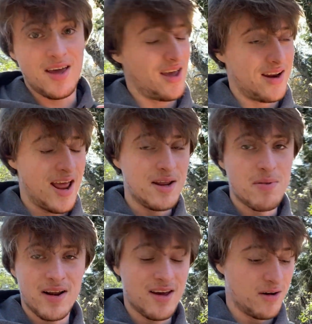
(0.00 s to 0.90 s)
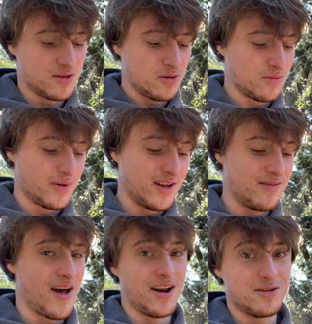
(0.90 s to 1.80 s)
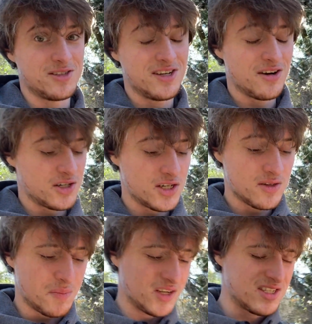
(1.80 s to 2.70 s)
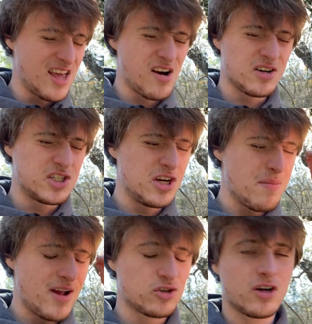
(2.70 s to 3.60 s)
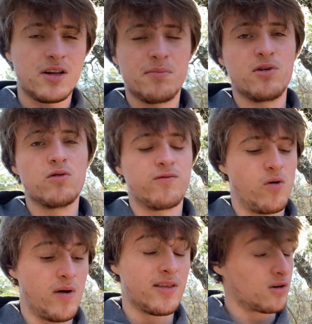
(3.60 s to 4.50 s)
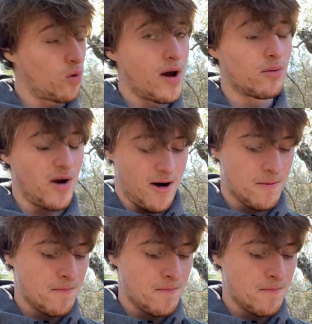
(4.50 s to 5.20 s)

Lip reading: and anybody else who really values sea urchins because they are geometrically beautiful and they're quite rare.